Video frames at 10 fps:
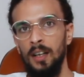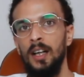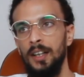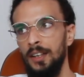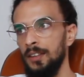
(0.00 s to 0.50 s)

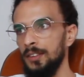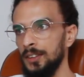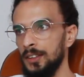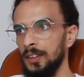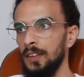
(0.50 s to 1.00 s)
I
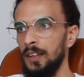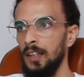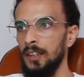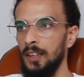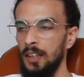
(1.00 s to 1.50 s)
used
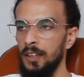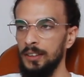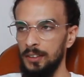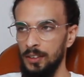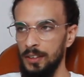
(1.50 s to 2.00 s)

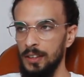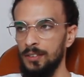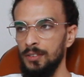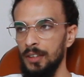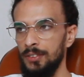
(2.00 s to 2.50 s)
historical
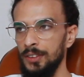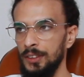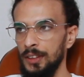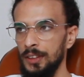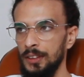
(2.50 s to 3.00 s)

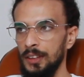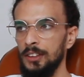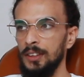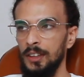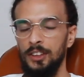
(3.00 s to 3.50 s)
references
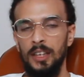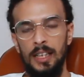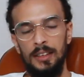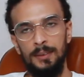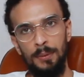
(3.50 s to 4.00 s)
such
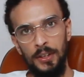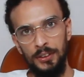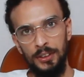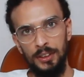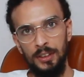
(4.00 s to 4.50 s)
as
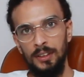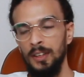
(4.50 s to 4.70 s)
posh